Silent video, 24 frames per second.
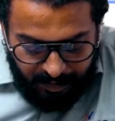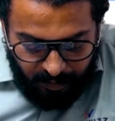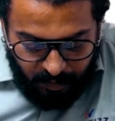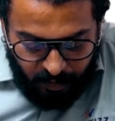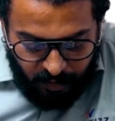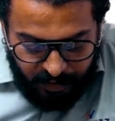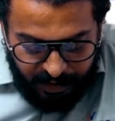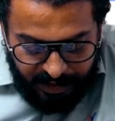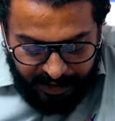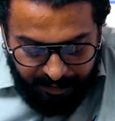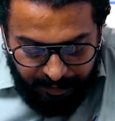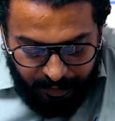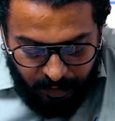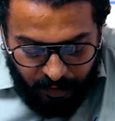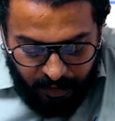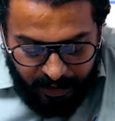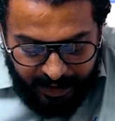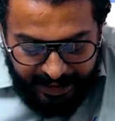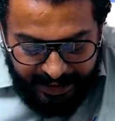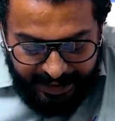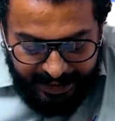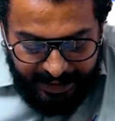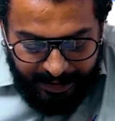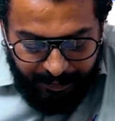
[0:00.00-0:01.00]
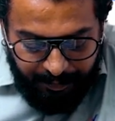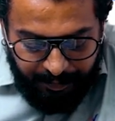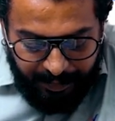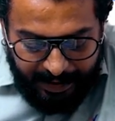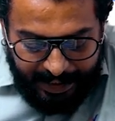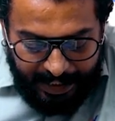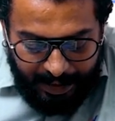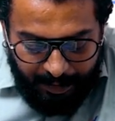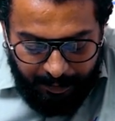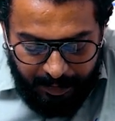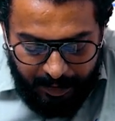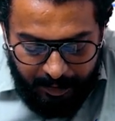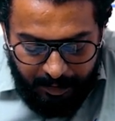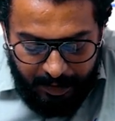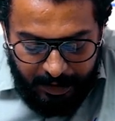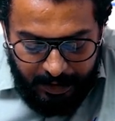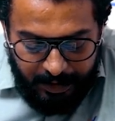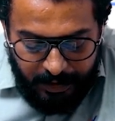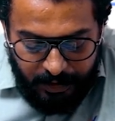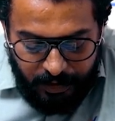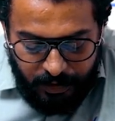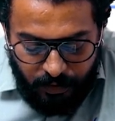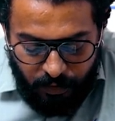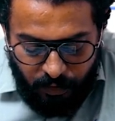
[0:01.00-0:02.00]
most importantly
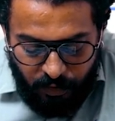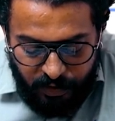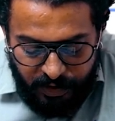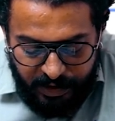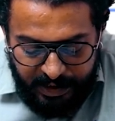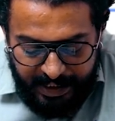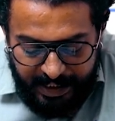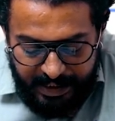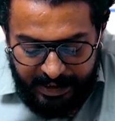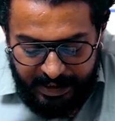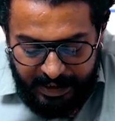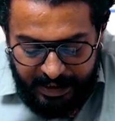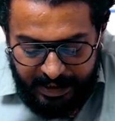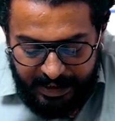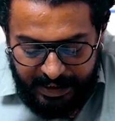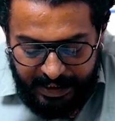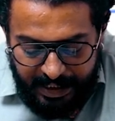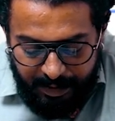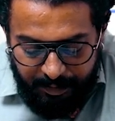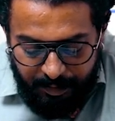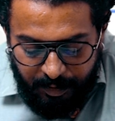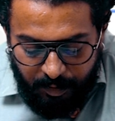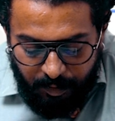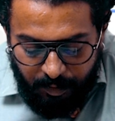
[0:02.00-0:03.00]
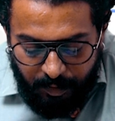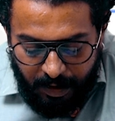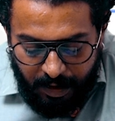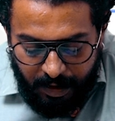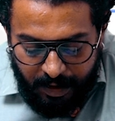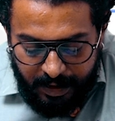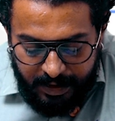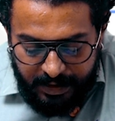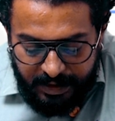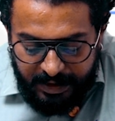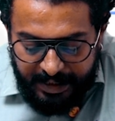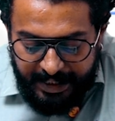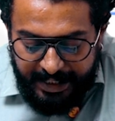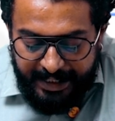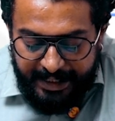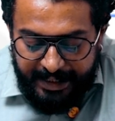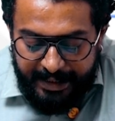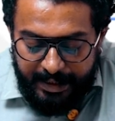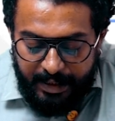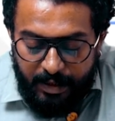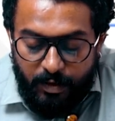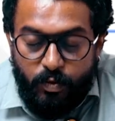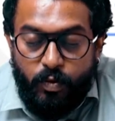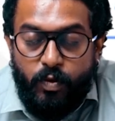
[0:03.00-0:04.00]
palpable sausage shaped mass
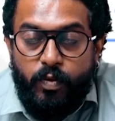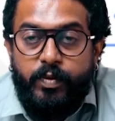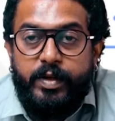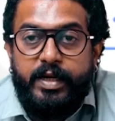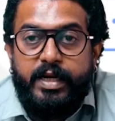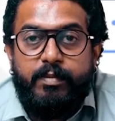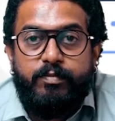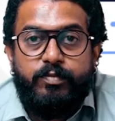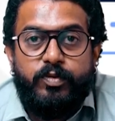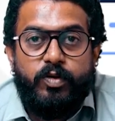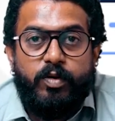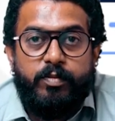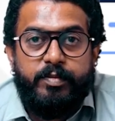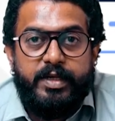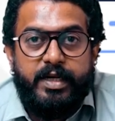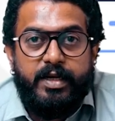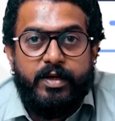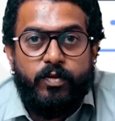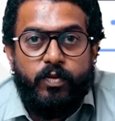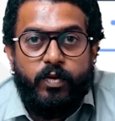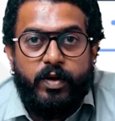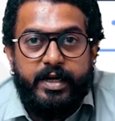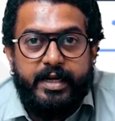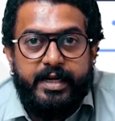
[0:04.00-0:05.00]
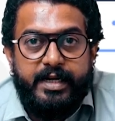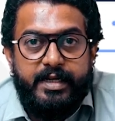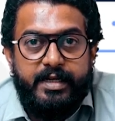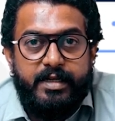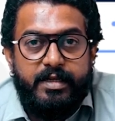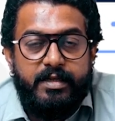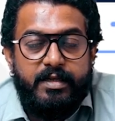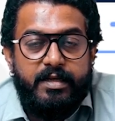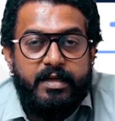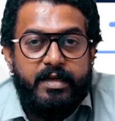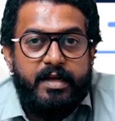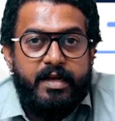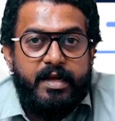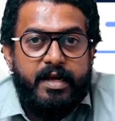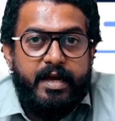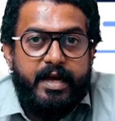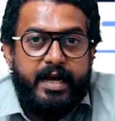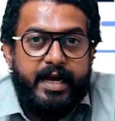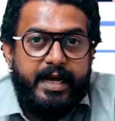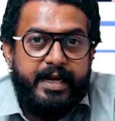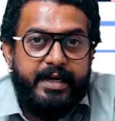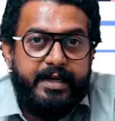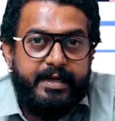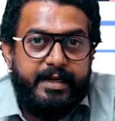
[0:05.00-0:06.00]
in the lower abdominal quadrant,
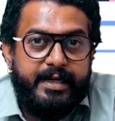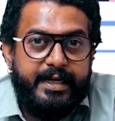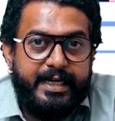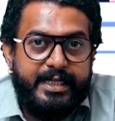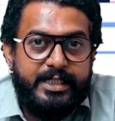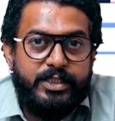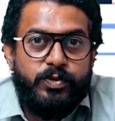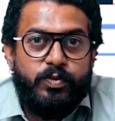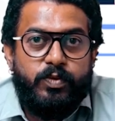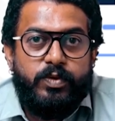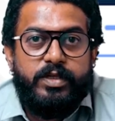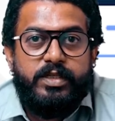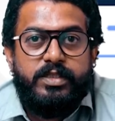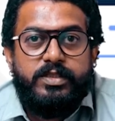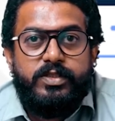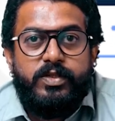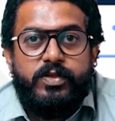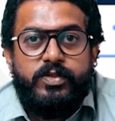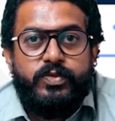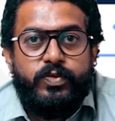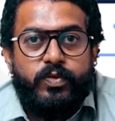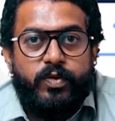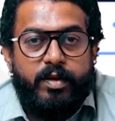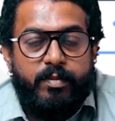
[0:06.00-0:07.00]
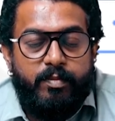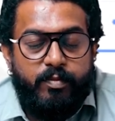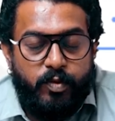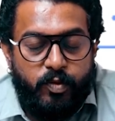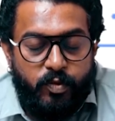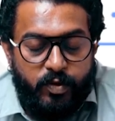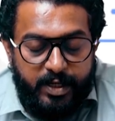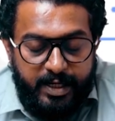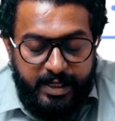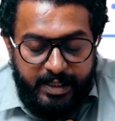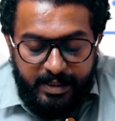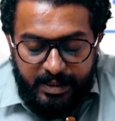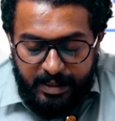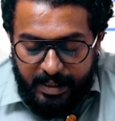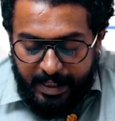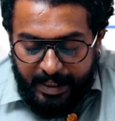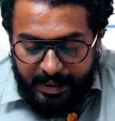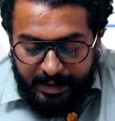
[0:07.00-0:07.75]
and next one is also important,